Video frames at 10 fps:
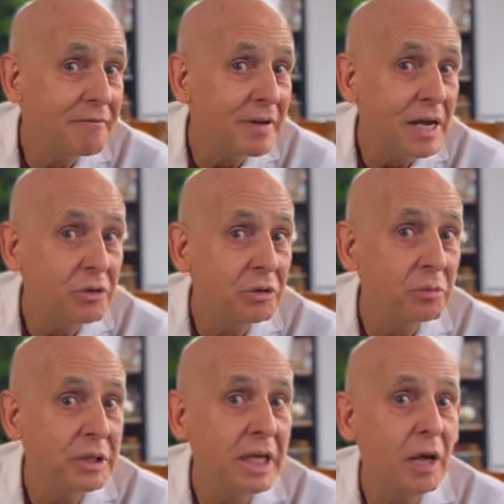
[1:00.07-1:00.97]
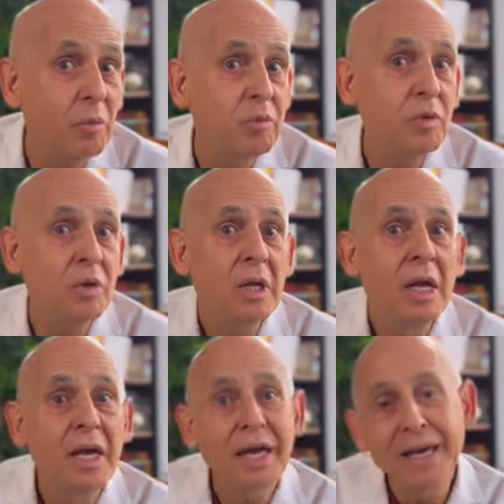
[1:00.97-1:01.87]
found to be helpful,
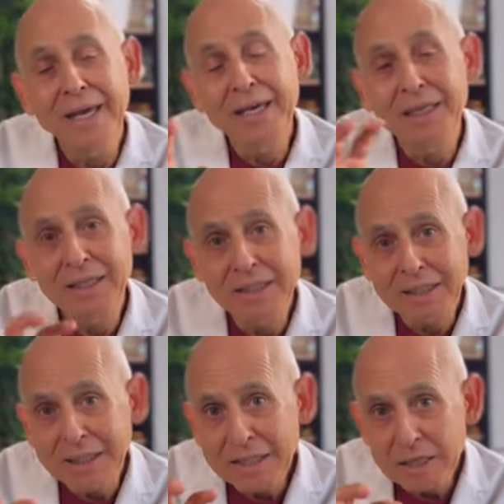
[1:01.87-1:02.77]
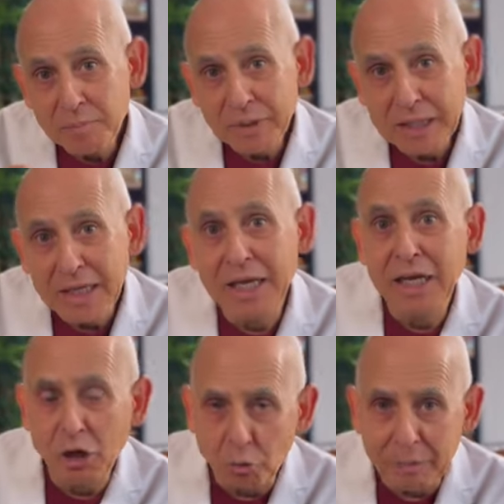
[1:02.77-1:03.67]
and E P
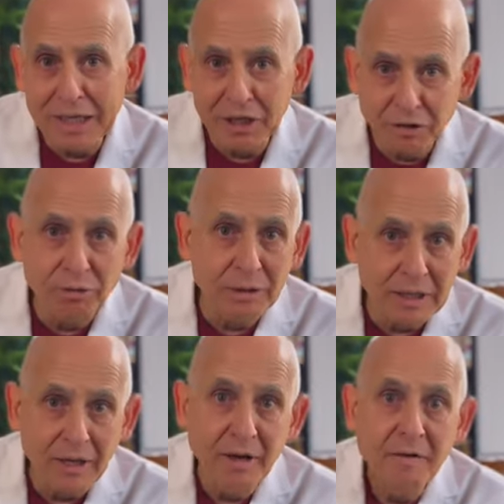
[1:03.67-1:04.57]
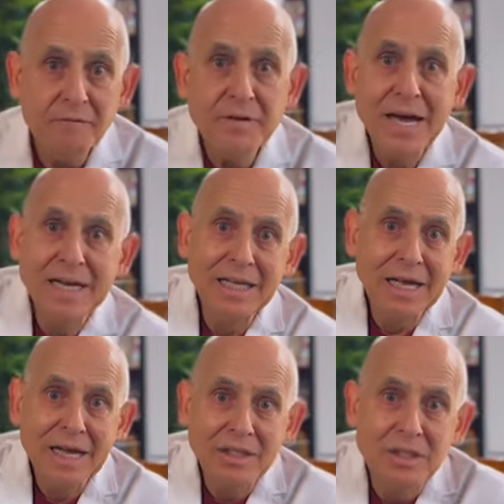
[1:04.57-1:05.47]
A omega three fatty
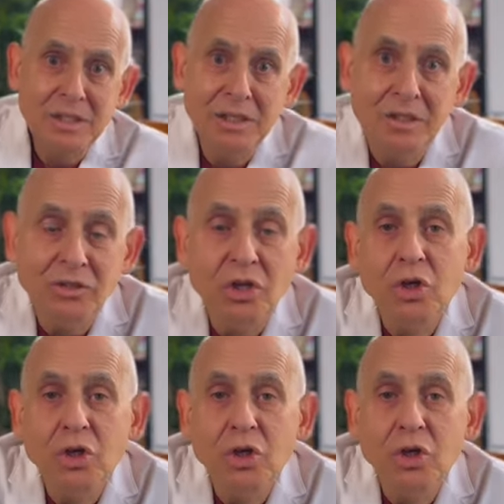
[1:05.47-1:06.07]
acids.